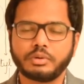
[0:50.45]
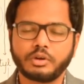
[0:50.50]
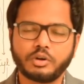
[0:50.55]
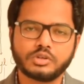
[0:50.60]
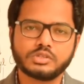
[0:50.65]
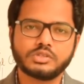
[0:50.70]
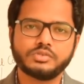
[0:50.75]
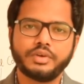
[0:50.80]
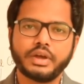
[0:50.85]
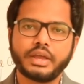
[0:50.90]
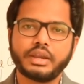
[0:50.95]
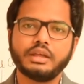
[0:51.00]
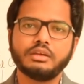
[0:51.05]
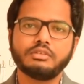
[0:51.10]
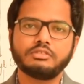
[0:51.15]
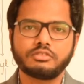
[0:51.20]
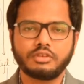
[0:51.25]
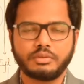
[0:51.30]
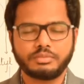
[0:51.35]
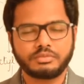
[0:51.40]
because
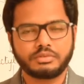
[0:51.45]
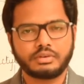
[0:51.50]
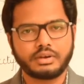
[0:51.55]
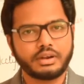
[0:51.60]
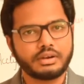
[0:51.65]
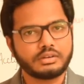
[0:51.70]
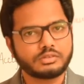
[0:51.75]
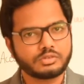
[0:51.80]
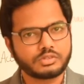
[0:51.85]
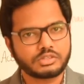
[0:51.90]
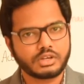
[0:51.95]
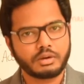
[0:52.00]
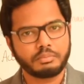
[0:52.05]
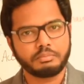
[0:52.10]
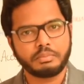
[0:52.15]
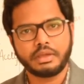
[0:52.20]
various substrates which are